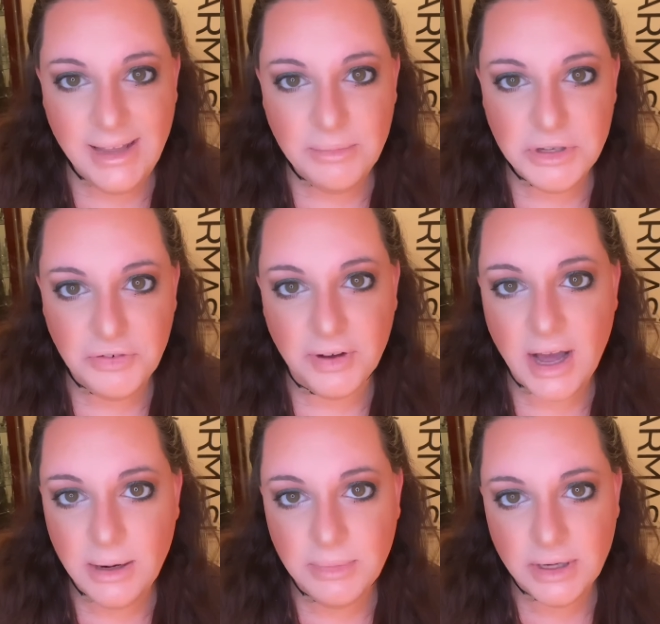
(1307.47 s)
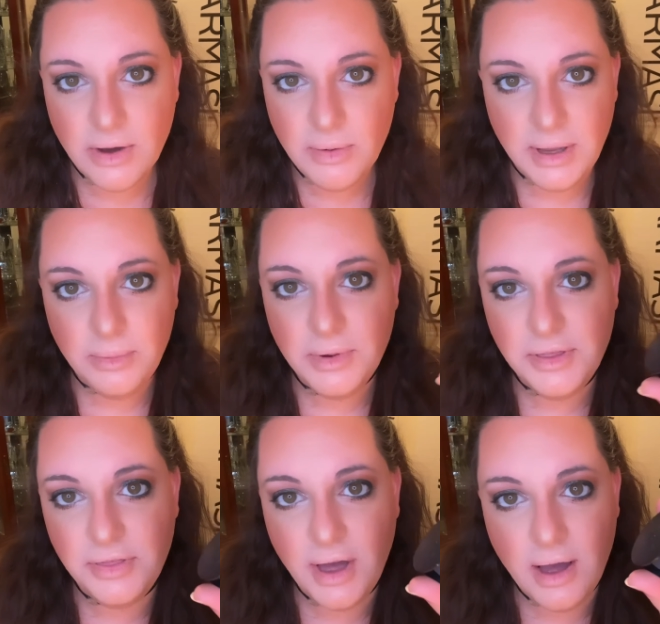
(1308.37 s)
almost forgot, I'm going to go in
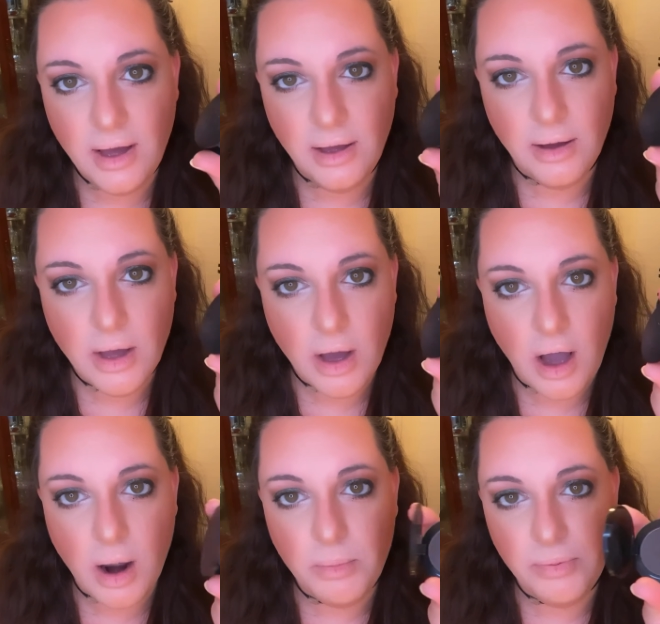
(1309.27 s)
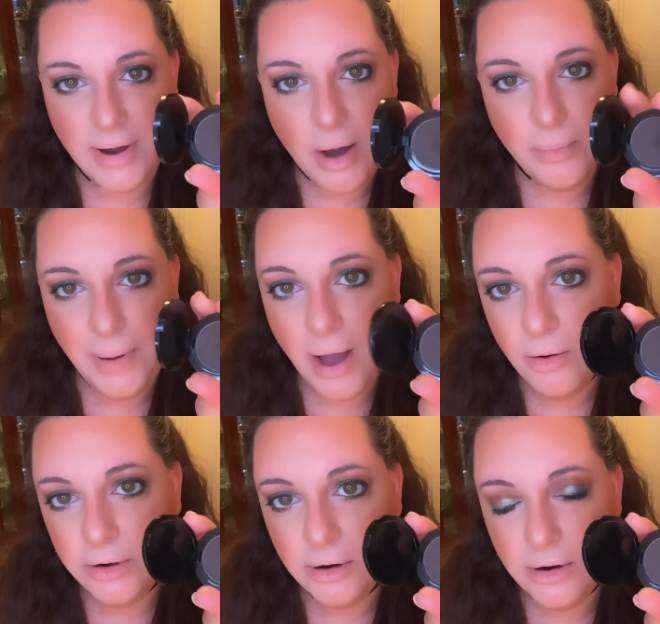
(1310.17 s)
with our brow
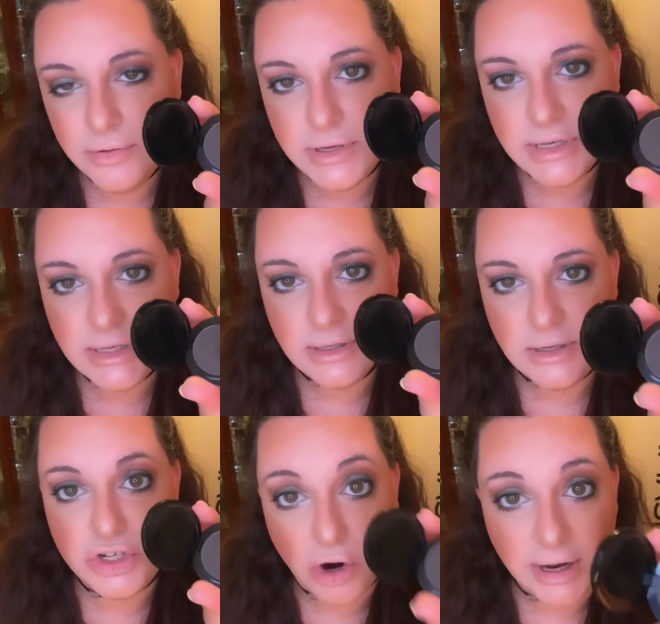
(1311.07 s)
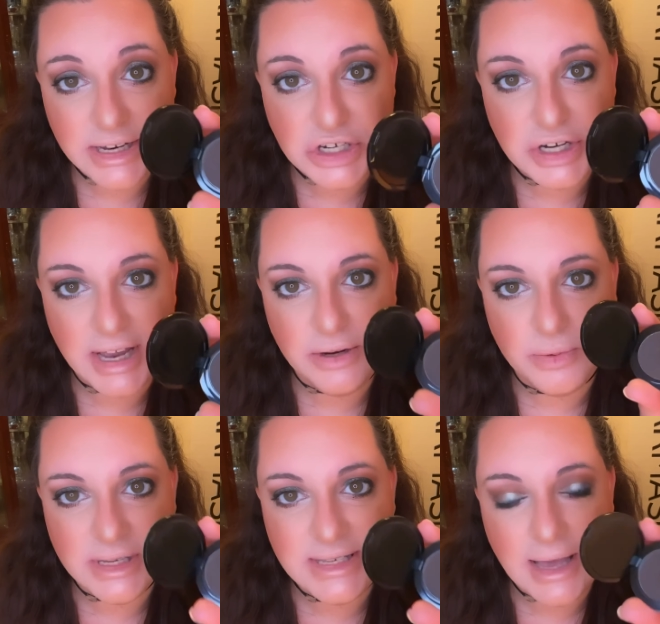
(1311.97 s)
powder. This is in the darkest shade
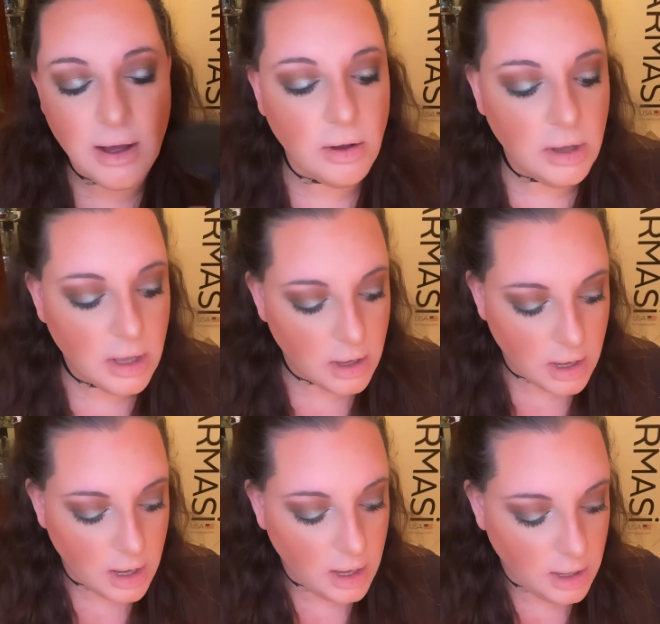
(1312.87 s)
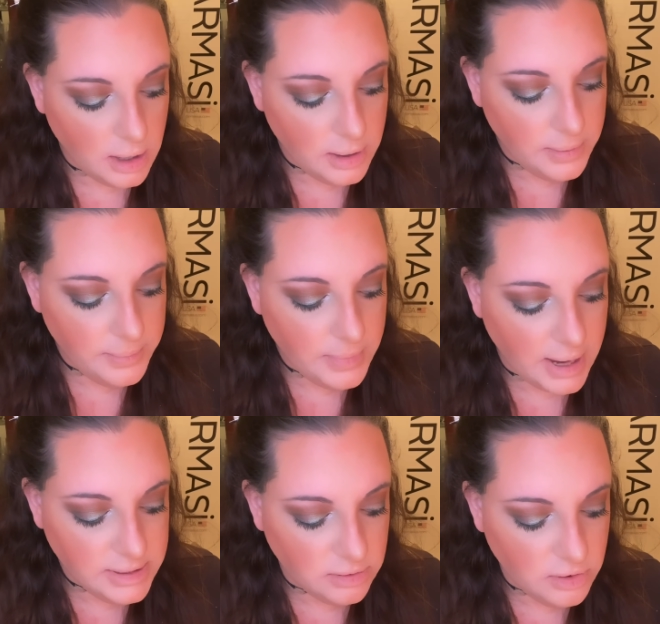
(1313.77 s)
we sell. I
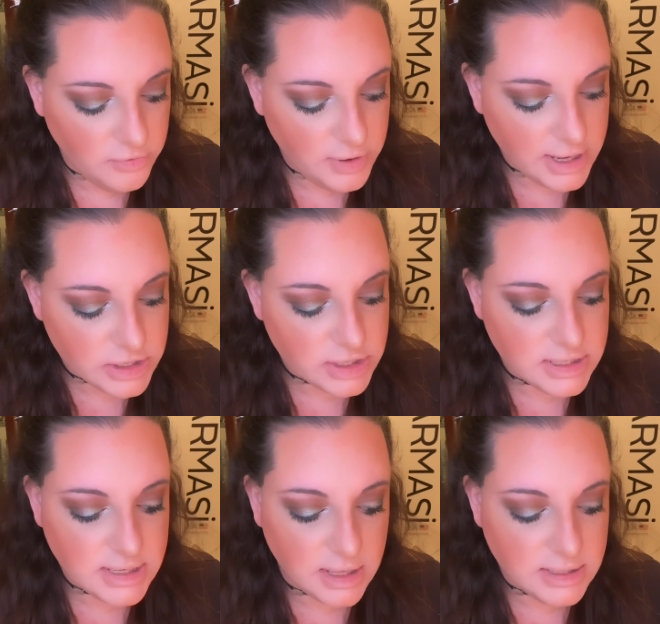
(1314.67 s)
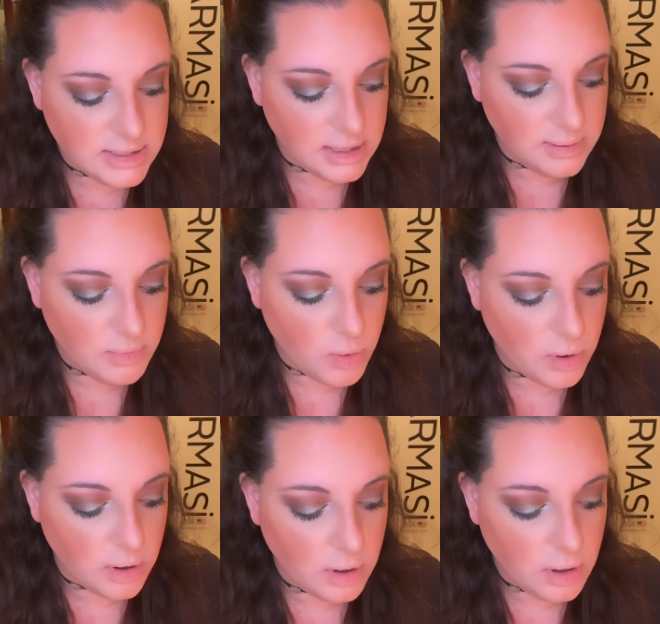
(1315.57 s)
don't know if we actually sell this
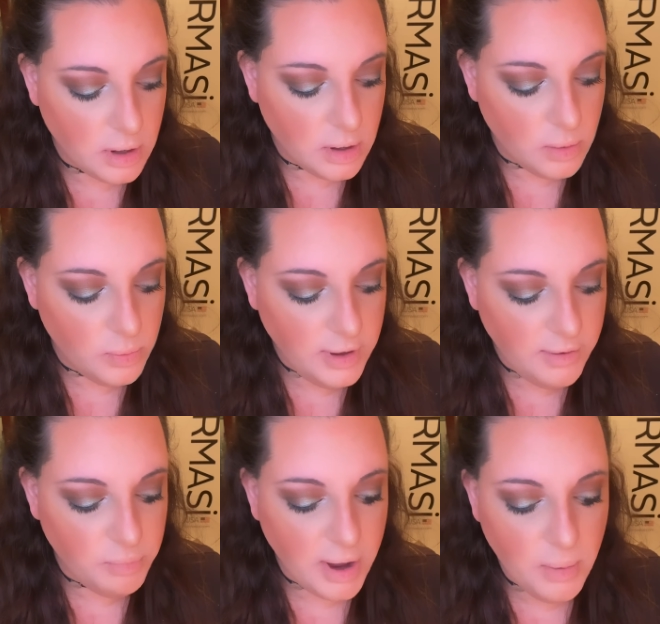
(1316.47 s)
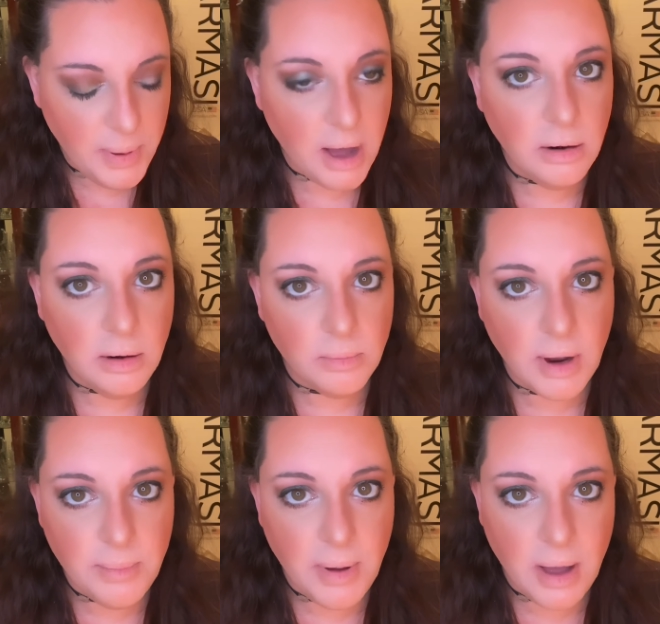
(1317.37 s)
anymore. We have brow powder and brow
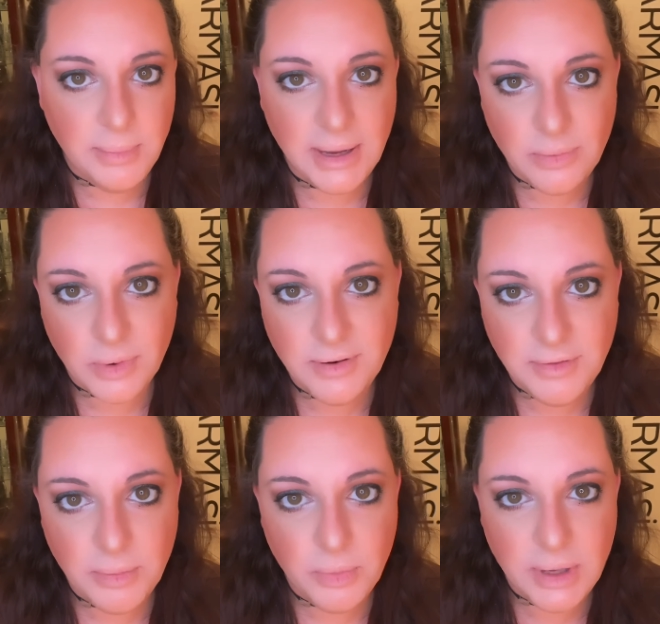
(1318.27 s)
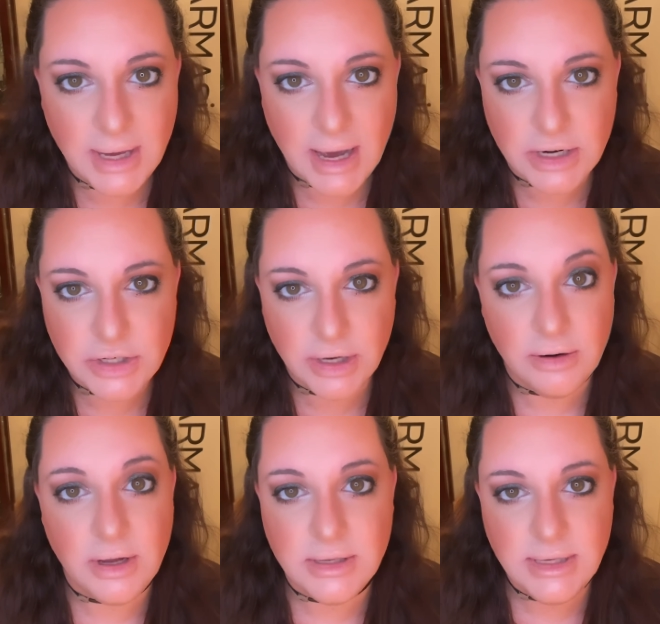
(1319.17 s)
pomade. One of them we actually are
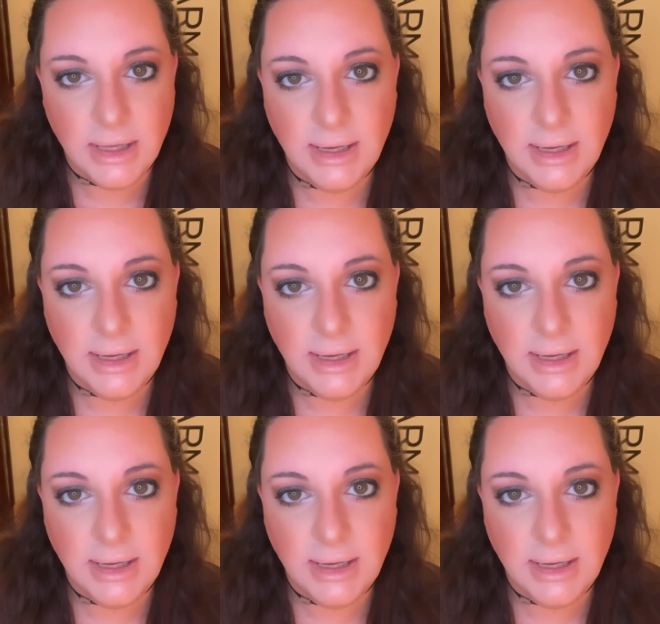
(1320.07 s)
not selling